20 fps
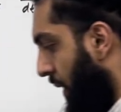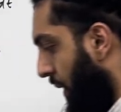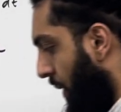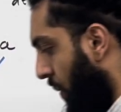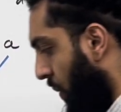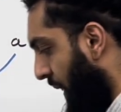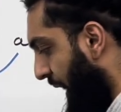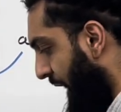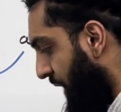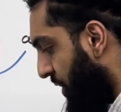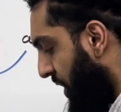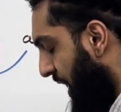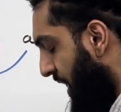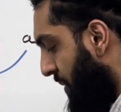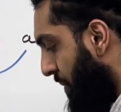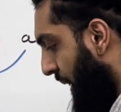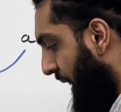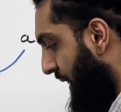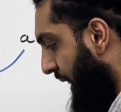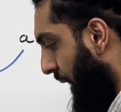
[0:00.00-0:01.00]
when I
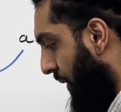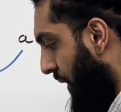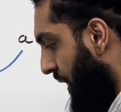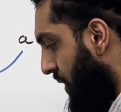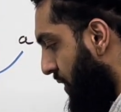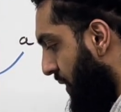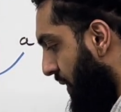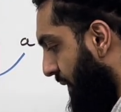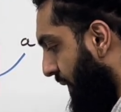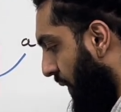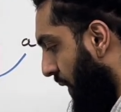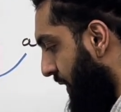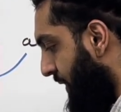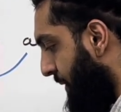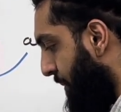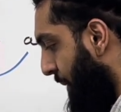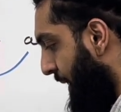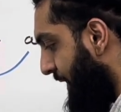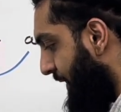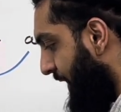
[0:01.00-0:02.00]
change my direction for a
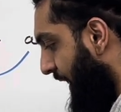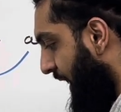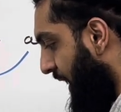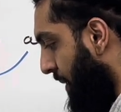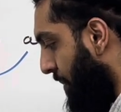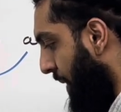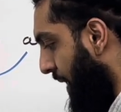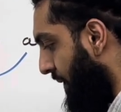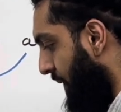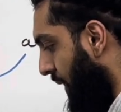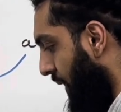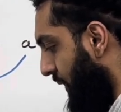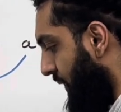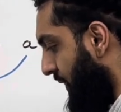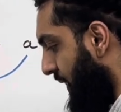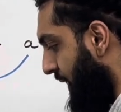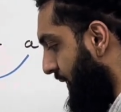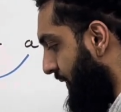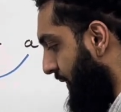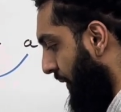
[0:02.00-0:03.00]
split second, my
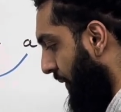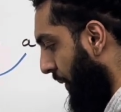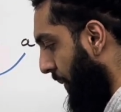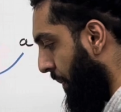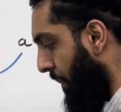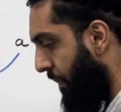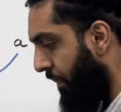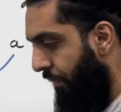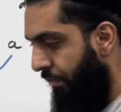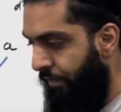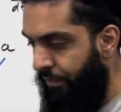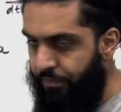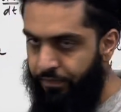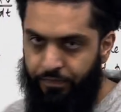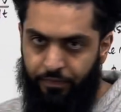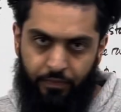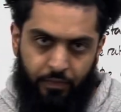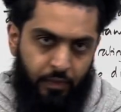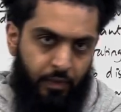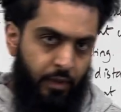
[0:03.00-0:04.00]
velocity is zero.
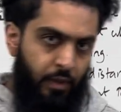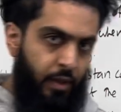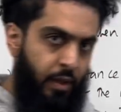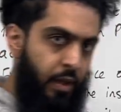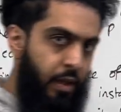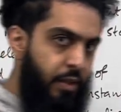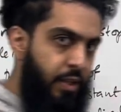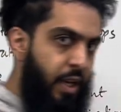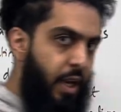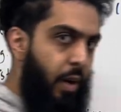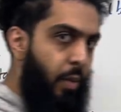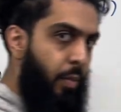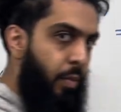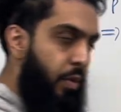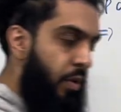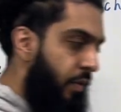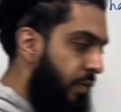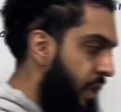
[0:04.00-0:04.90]
Then I'll move